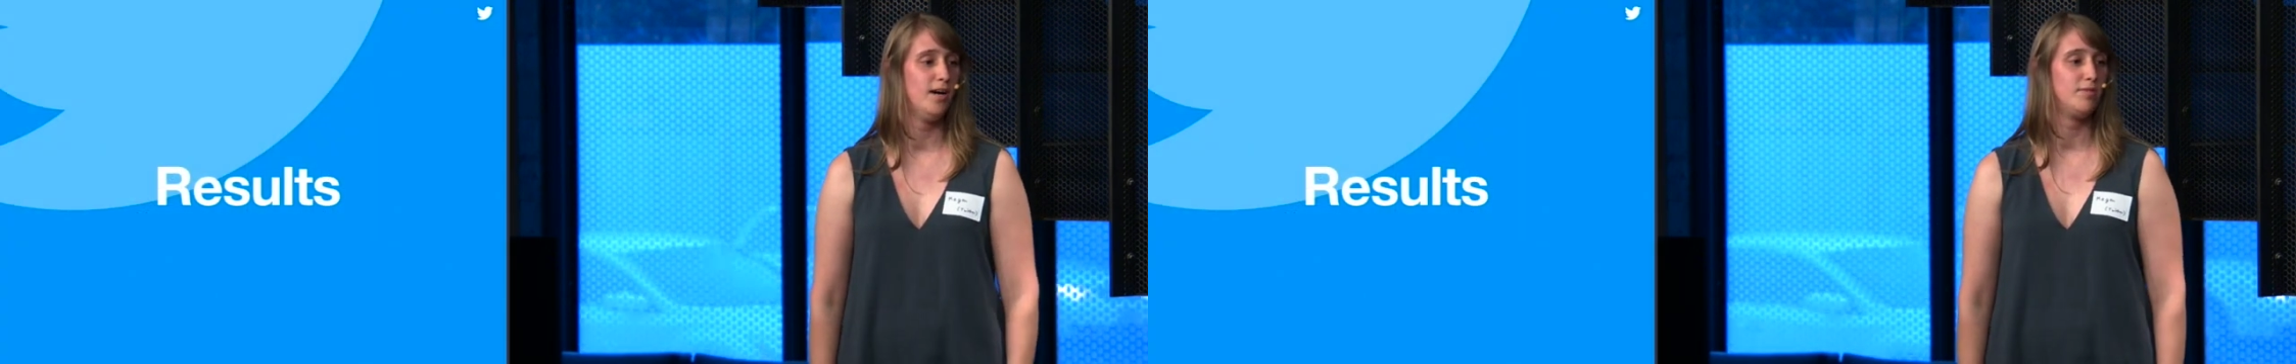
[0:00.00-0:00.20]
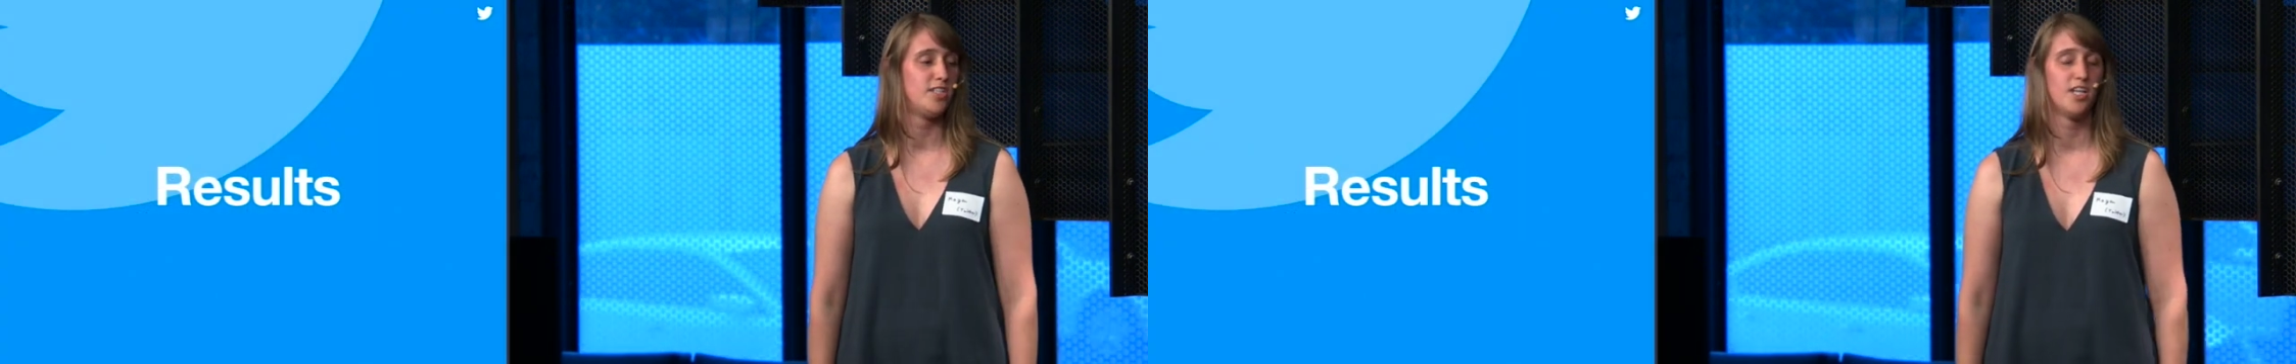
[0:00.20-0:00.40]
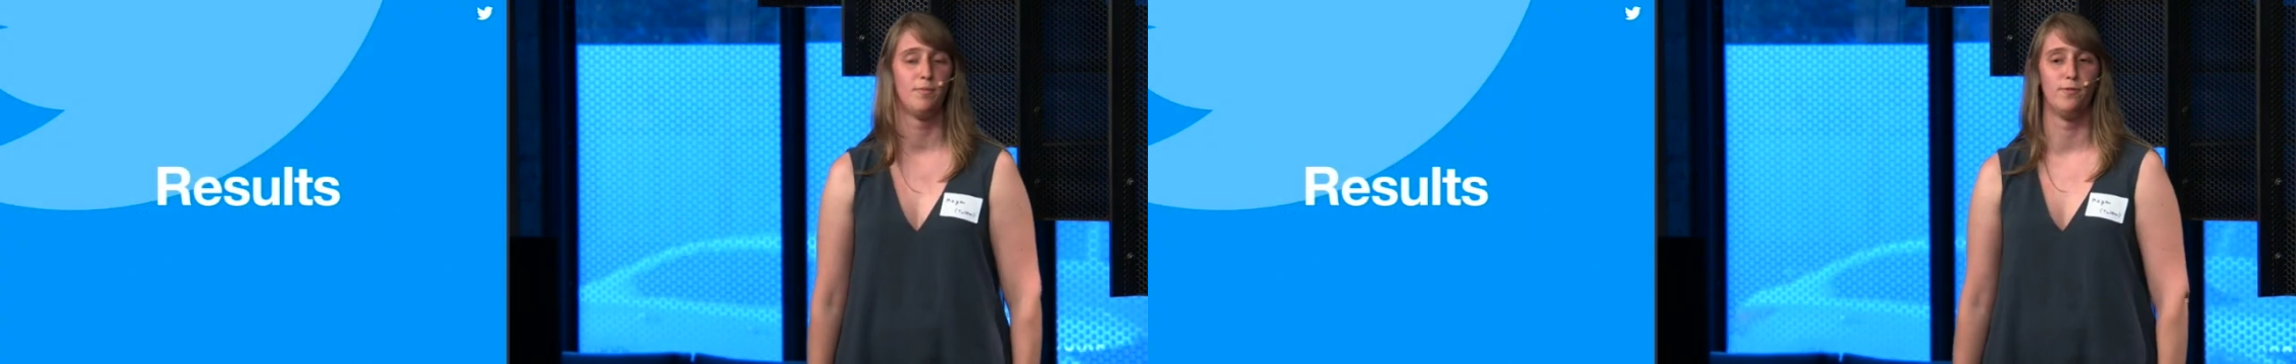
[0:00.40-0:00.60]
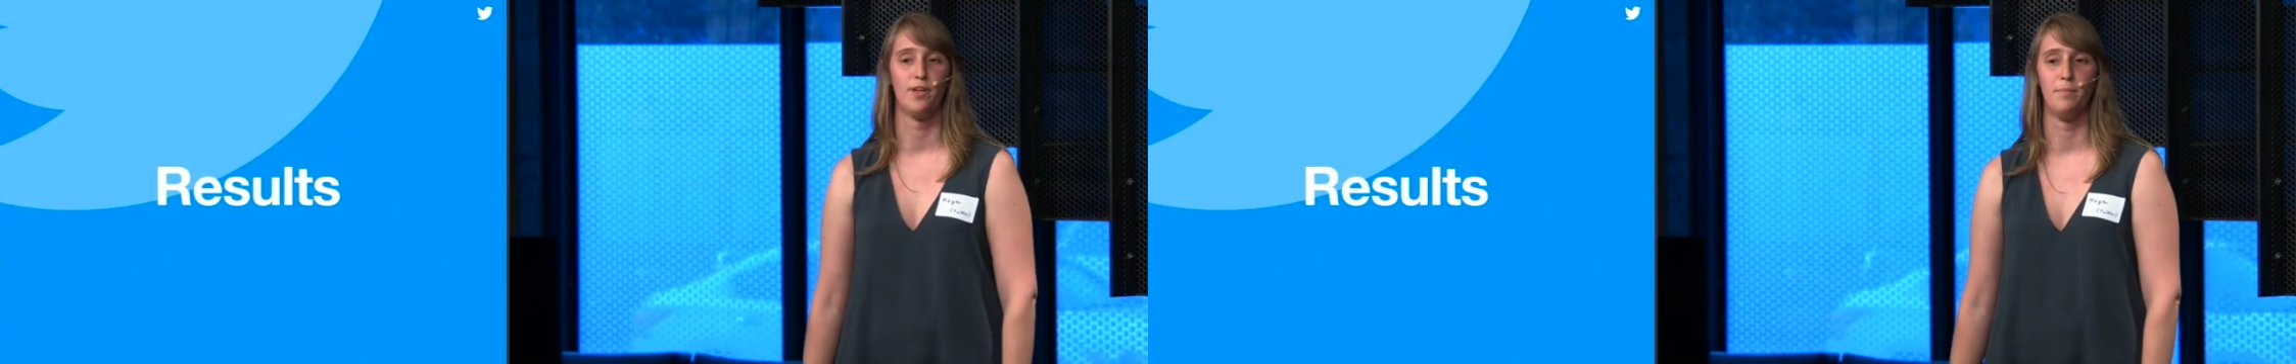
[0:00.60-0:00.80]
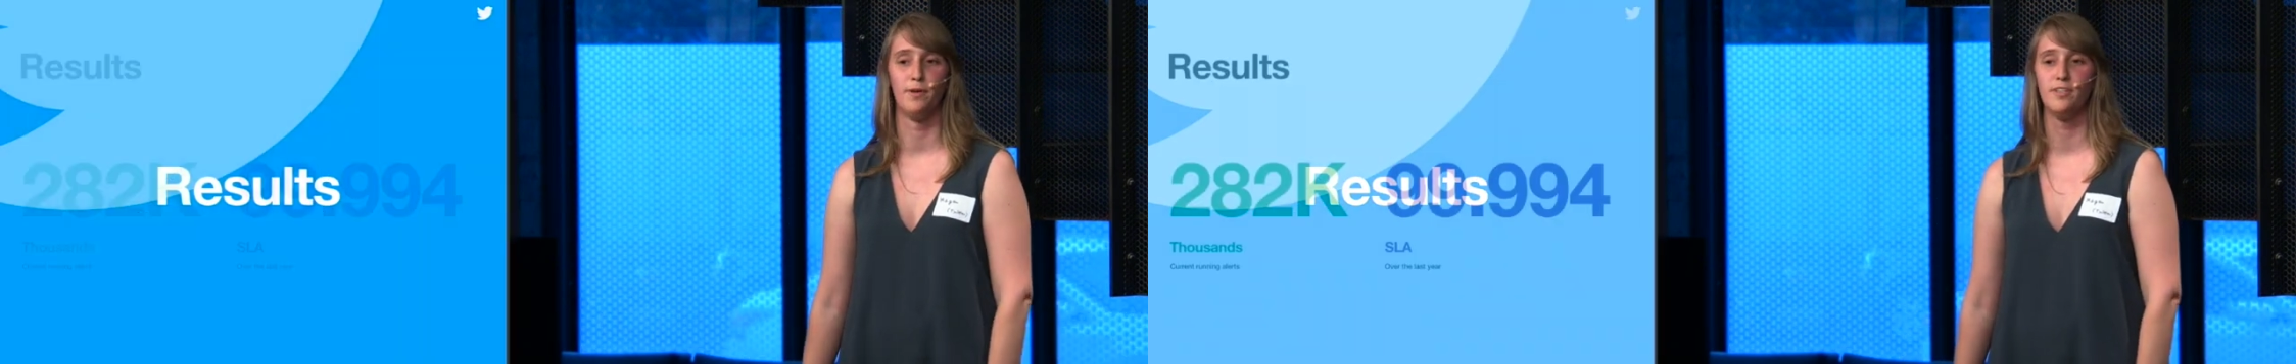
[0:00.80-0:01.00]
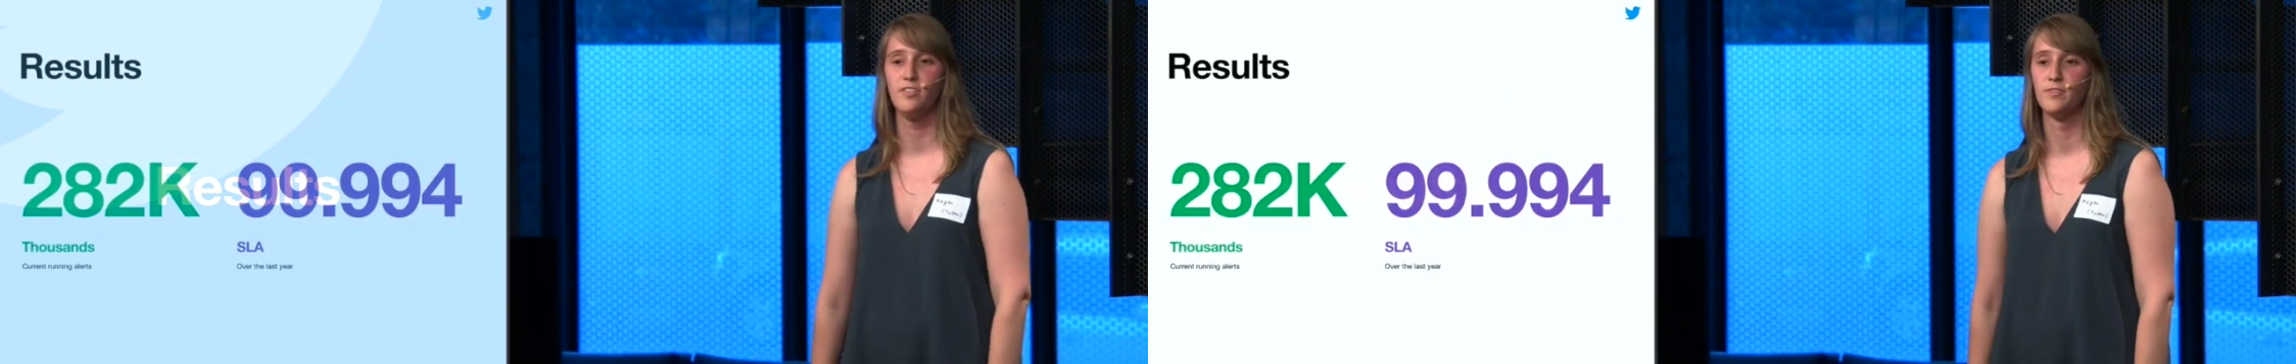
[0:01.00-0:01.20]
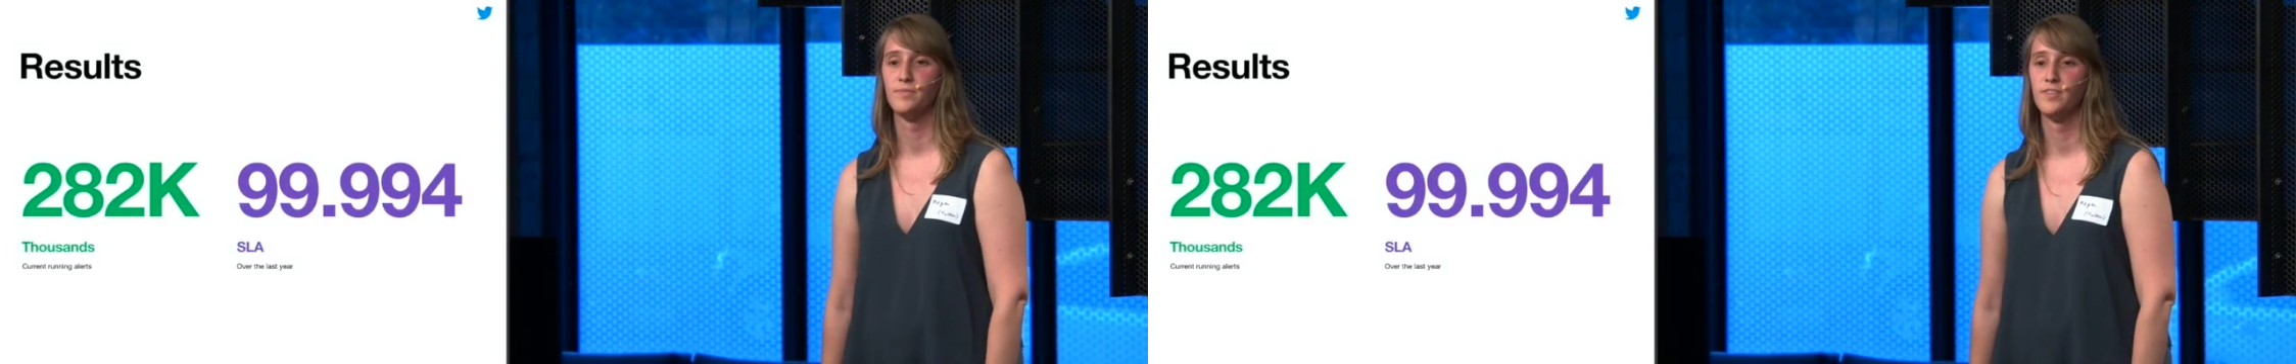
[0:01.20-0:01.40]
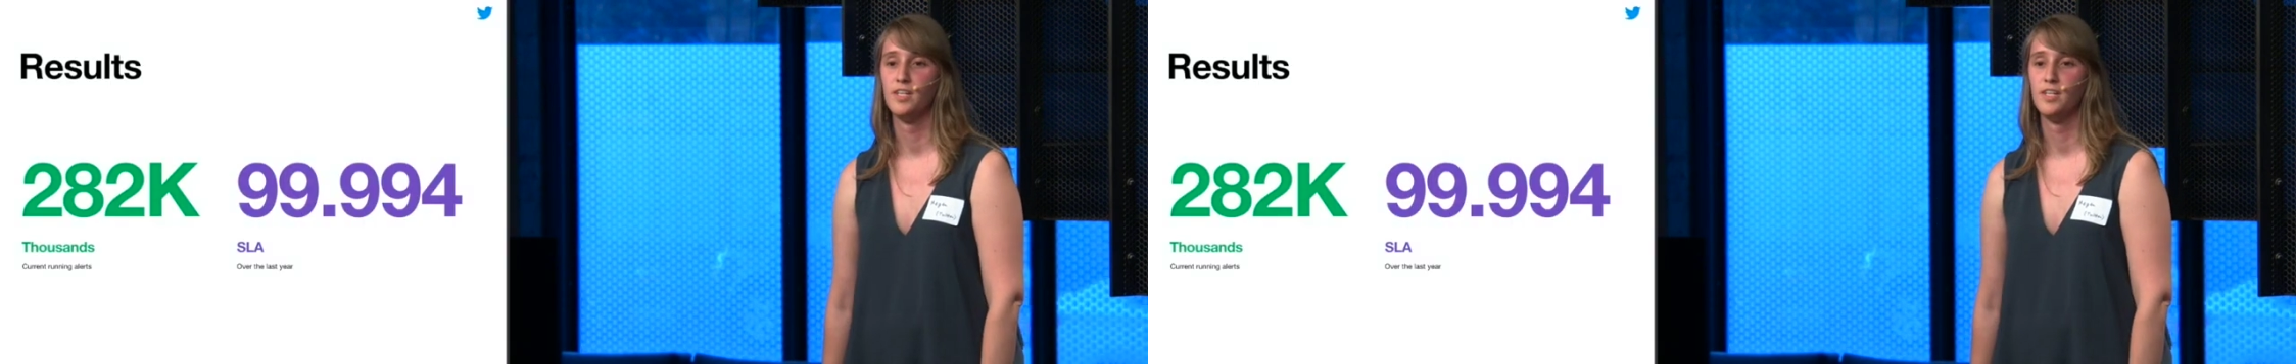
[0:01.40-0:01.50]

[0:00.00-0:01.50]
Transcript: Just a couple numbers.